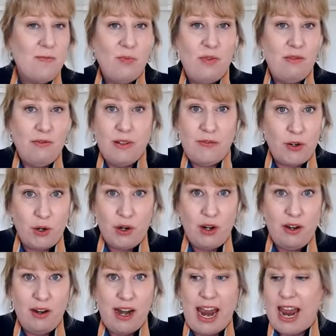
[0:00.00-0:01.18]

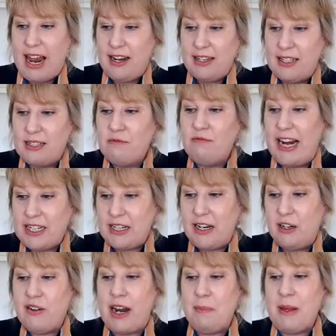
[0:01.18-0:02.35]
review and reach an
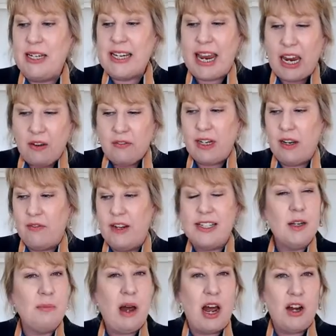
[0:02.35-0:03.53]
agreement, even if
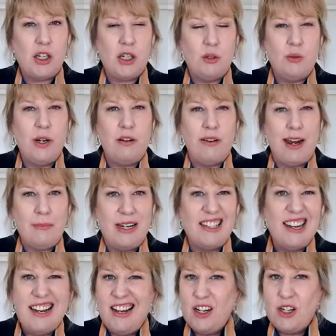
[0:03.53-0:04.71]
it's a partial agreement.
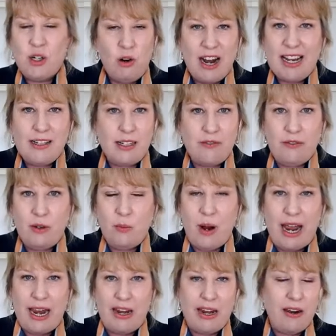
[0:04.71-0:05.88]
Try a different
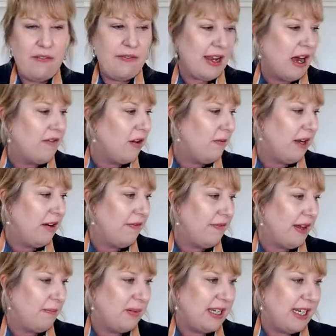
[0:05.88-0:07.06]
way. If
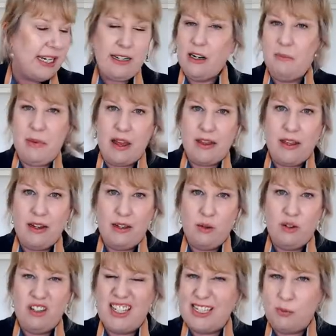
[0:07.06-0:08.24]
a particular method
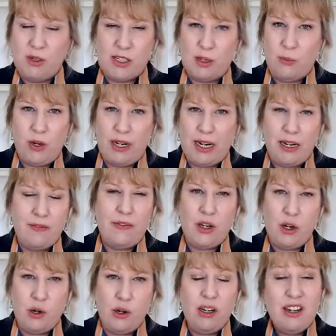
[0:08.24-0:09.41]
just wasn't working for
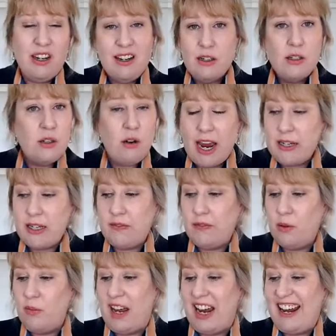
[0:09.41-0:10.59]
you, try a
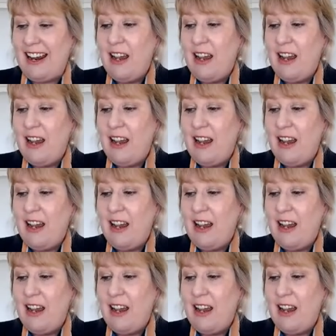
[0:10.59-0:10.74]
different way.